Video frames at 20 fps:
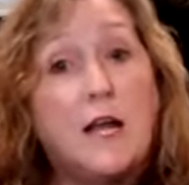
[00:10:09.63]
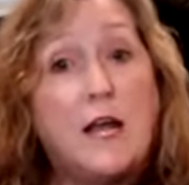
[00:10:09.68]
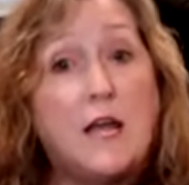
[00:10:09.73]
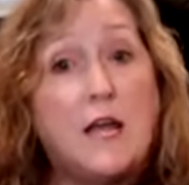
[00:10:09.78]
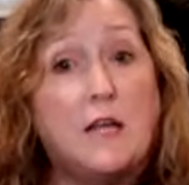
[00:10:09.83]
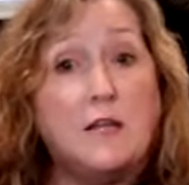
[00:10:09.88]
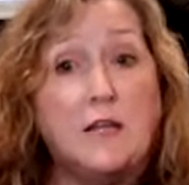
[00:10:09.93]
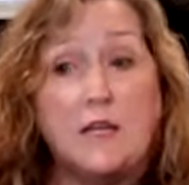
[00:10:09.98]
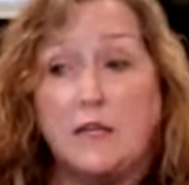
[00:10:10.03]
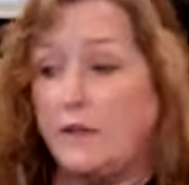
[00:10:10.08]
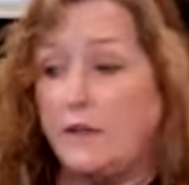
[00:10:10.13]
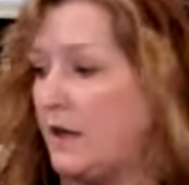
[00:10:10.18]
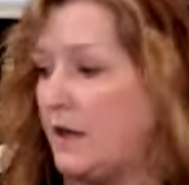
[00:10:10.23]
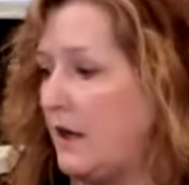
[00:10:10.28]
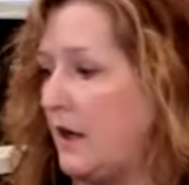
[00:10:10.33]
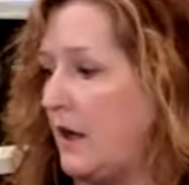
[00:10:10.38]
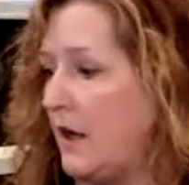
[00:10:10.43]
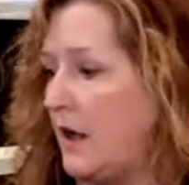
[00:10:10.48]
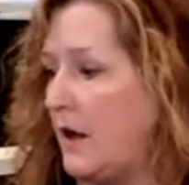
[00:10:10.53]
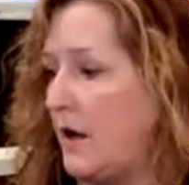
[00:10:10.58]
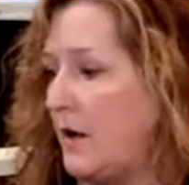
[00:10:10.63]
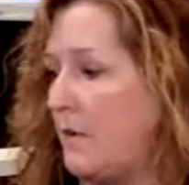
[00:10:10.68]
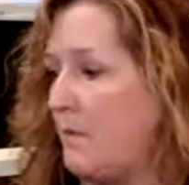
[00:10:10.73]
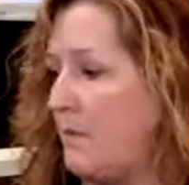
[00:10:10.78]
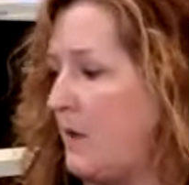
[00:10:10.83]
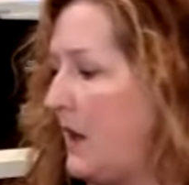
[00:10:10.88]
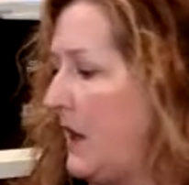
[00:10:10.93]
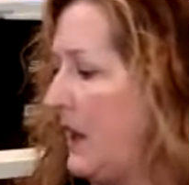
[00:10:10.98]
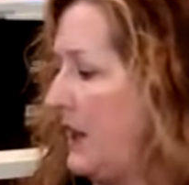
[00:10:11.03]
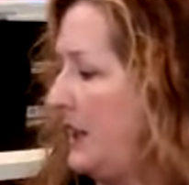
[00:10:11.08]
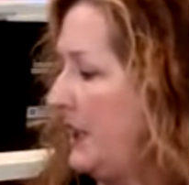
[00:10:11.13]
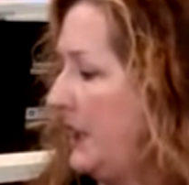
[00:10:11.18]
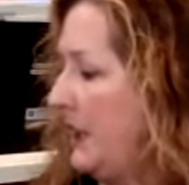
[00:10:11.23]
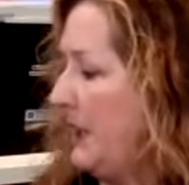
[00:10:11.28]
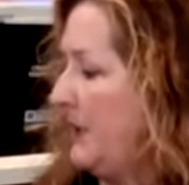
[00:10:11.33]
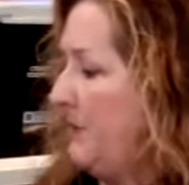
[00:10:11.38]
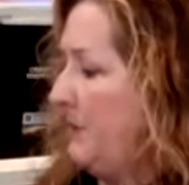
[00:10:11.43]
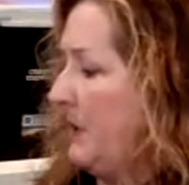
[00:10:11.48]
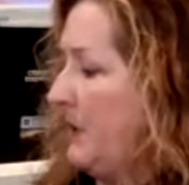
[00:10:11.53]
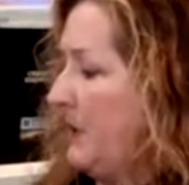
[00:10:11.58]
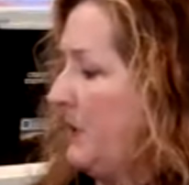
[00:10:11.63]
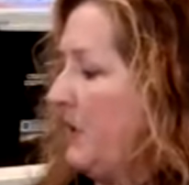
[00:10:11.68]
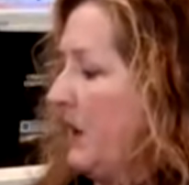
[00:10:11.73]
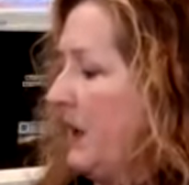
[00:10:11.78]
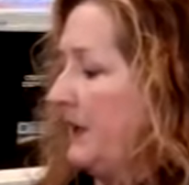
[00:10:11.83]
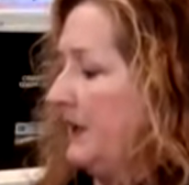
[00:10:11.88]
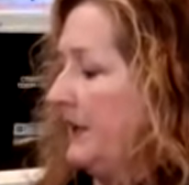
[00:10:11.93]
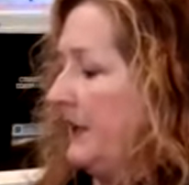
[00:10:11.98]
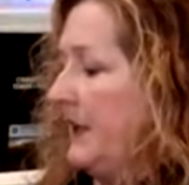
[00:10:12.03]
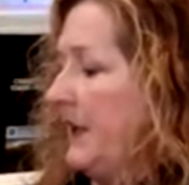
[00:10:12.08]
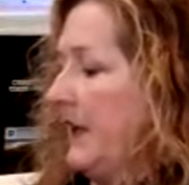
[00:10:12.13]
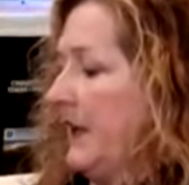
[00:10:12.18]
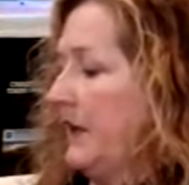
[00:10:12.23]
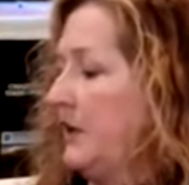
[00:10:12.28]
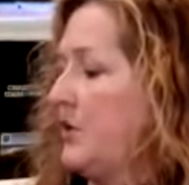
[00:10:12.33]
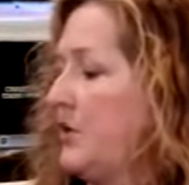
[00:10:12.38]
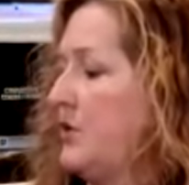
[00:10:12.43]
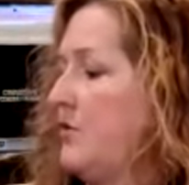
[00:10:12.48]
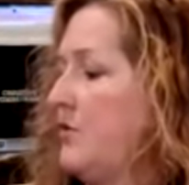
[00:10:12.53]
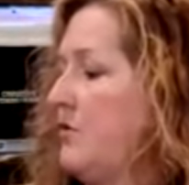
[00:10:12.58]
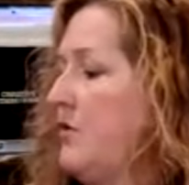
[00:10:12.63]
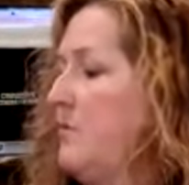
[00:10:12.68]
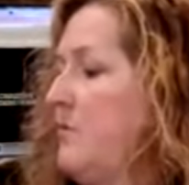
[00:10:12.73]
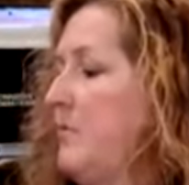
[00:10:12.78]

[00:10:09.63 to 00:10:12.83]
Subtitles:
And then I keep a lot of the extra